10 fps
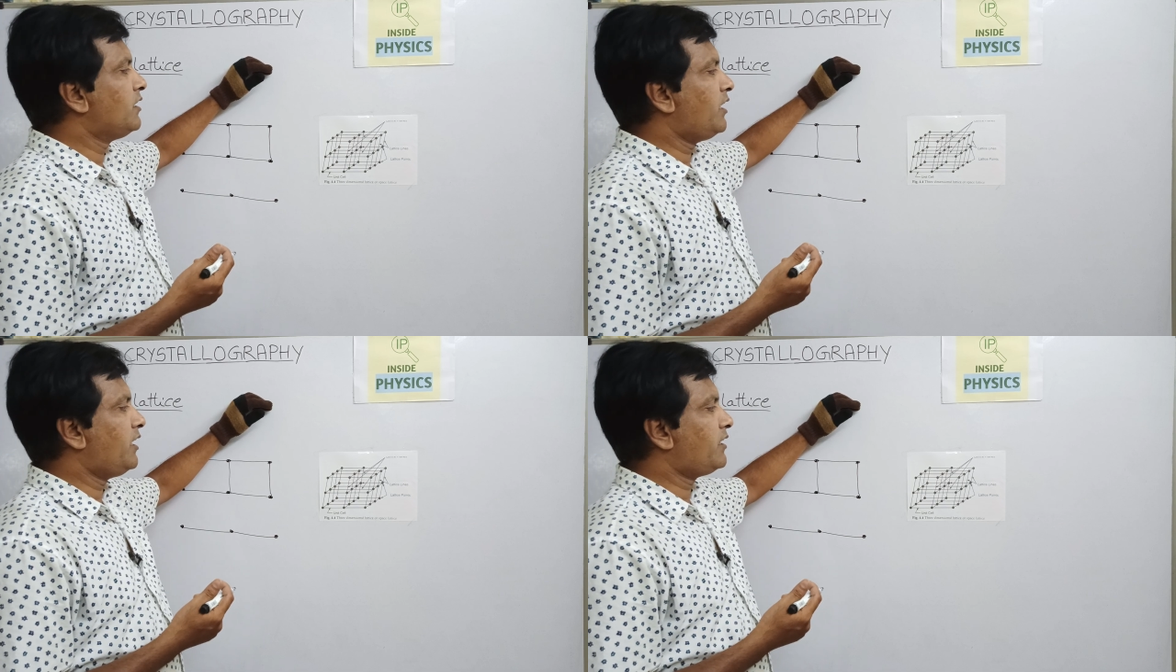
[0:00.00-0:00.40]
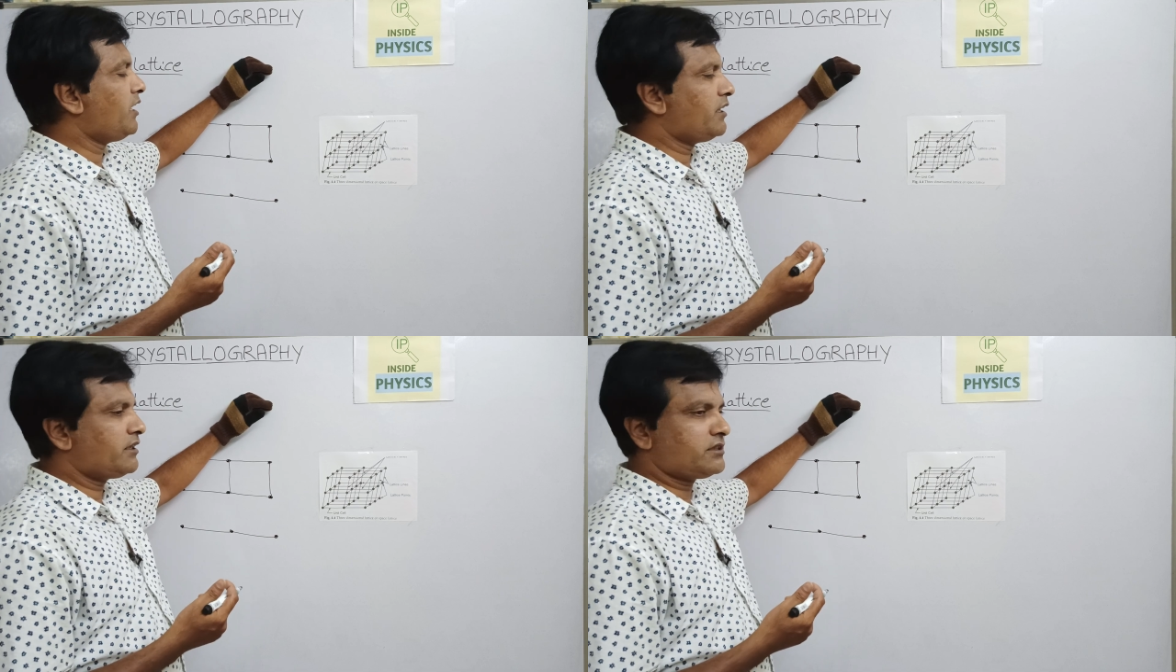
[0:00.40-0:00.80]
and
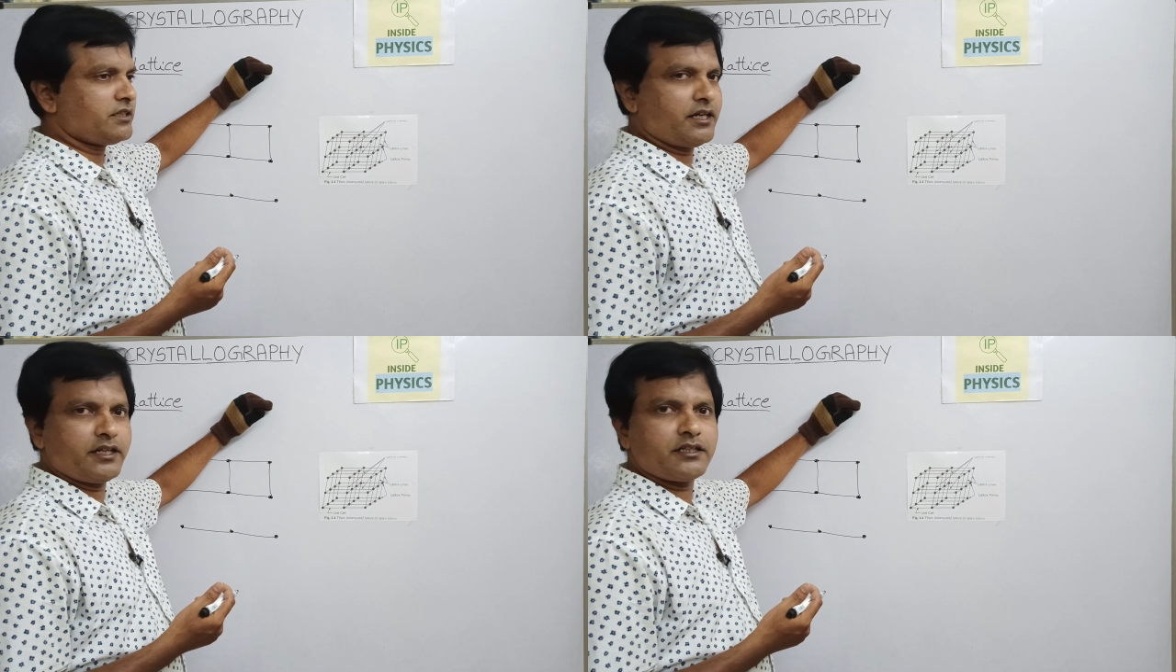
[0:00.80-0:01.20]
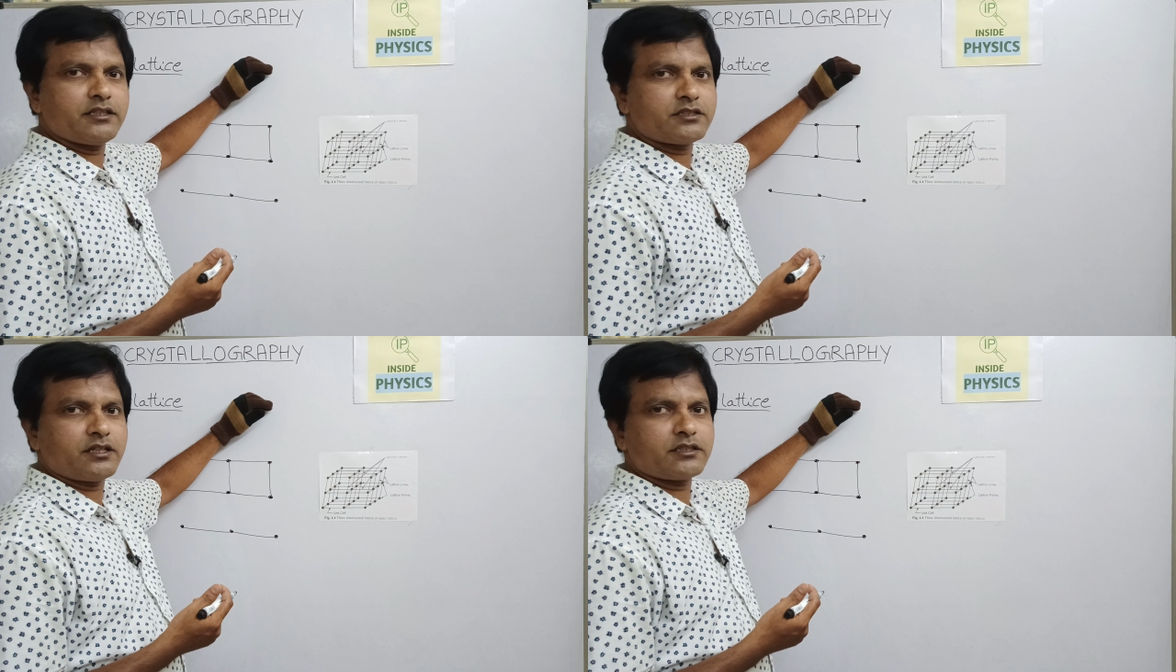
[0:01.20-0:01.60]
understanding the
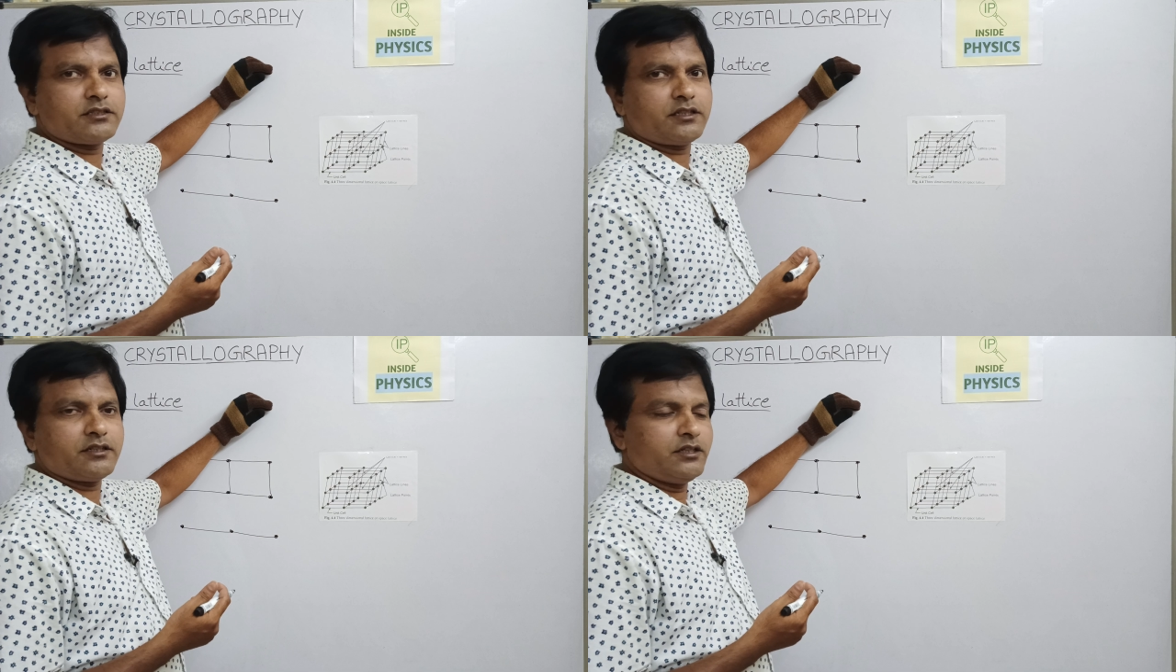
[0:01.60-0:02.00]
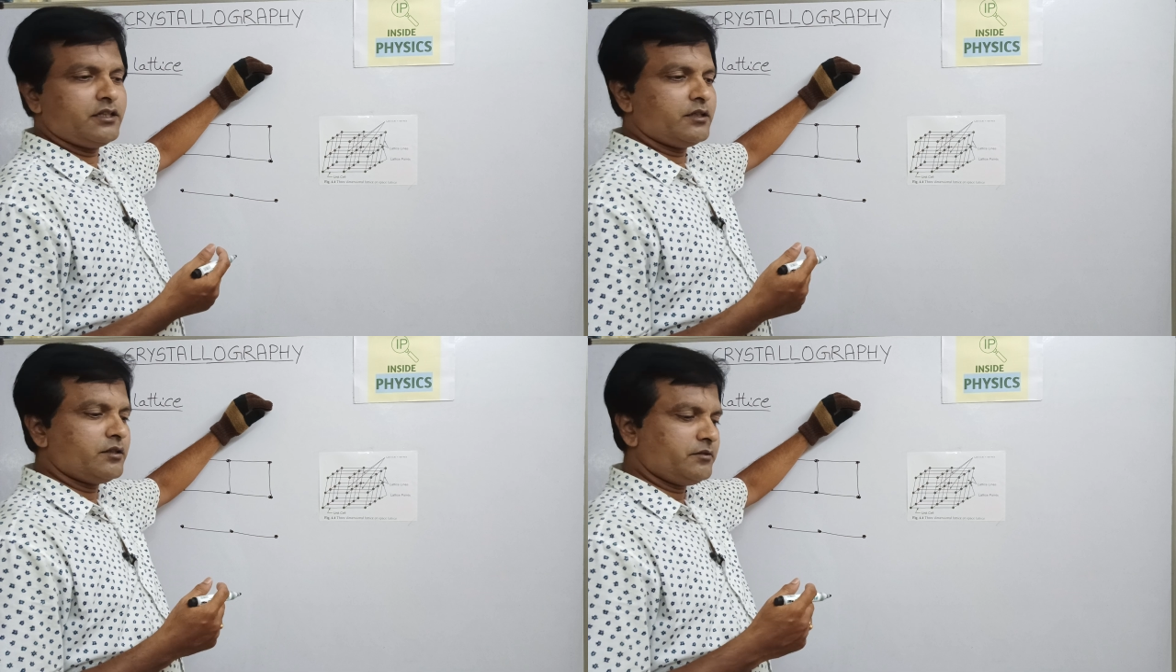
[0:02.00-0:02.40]
structure
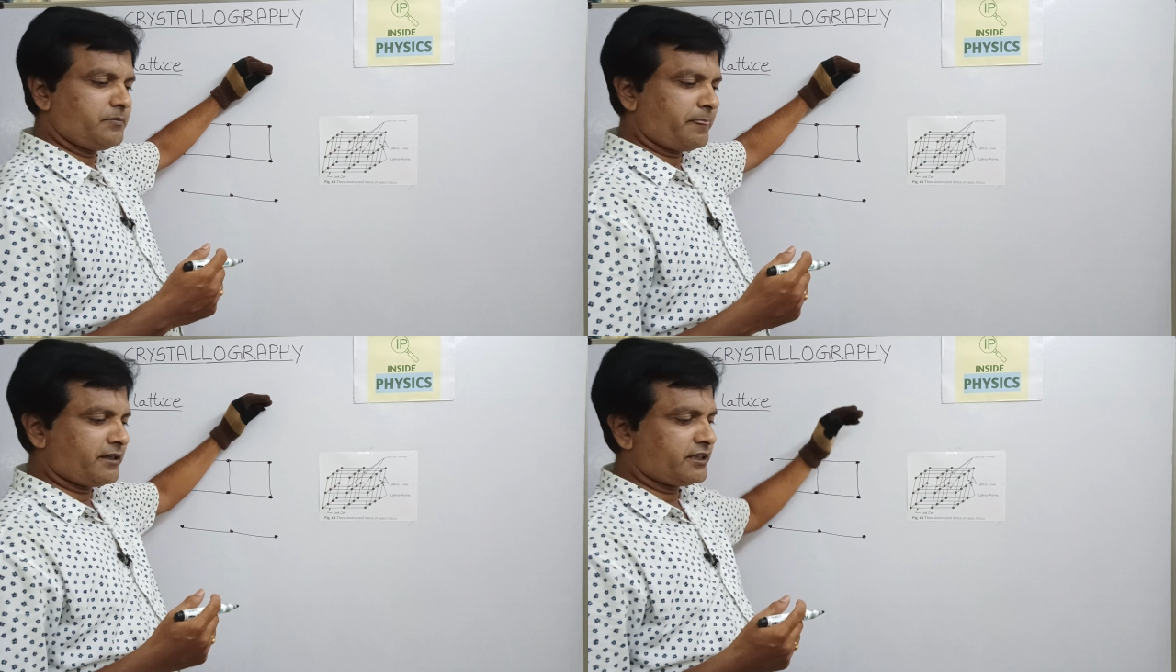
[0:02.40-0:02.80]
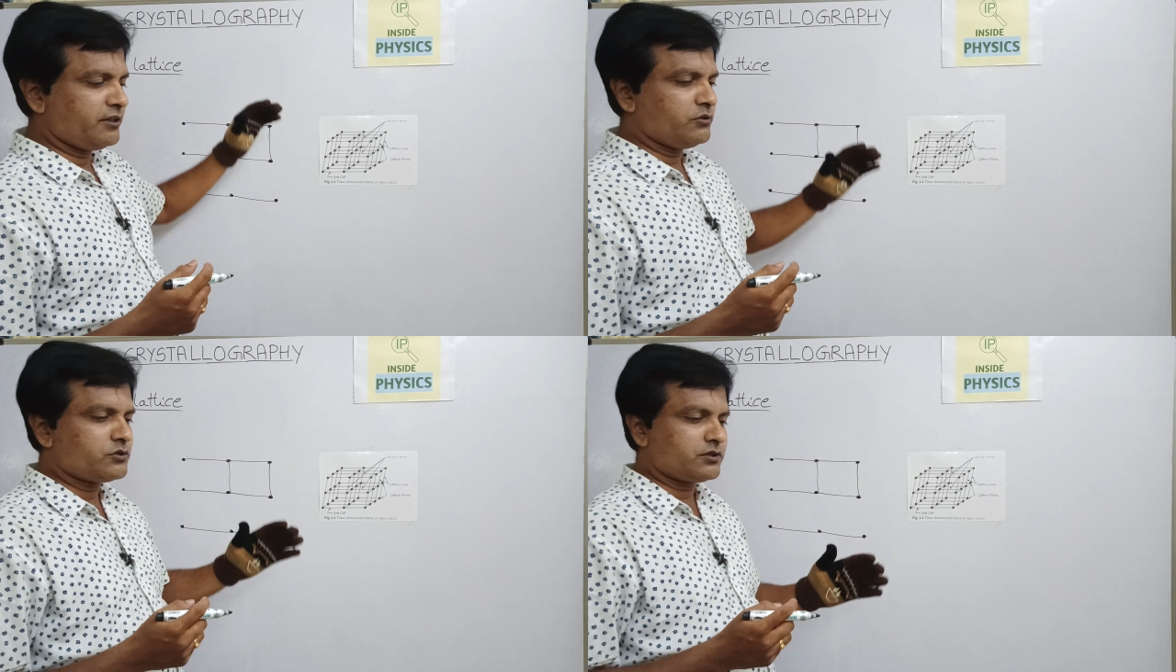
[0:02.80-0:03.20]

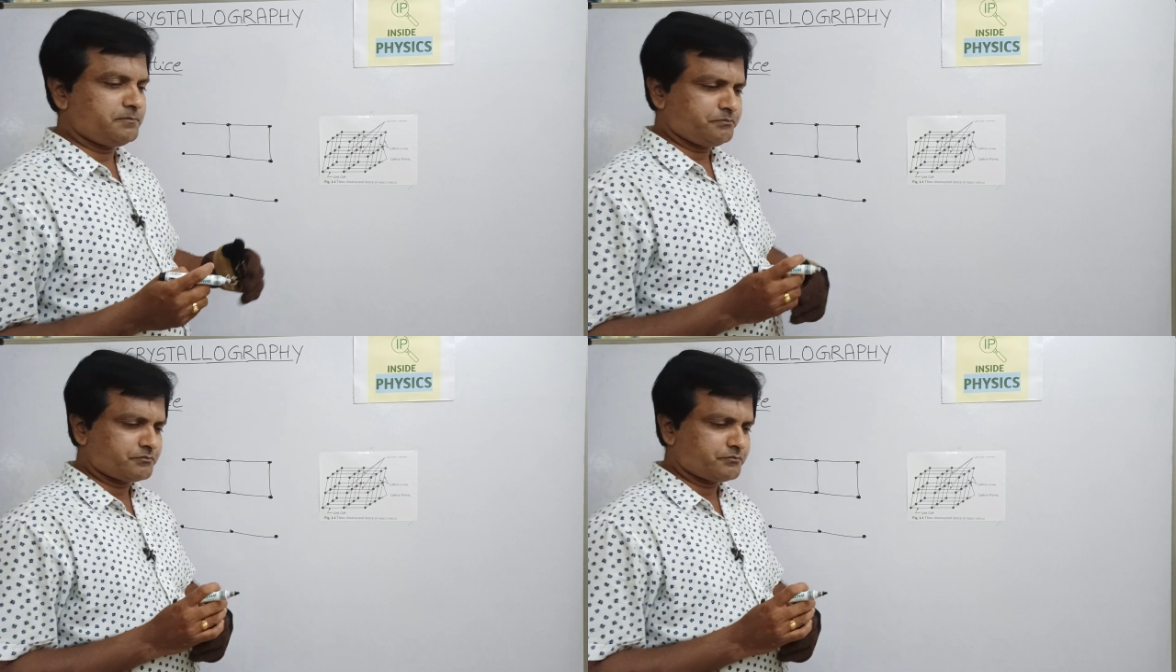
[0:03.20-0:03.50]
gives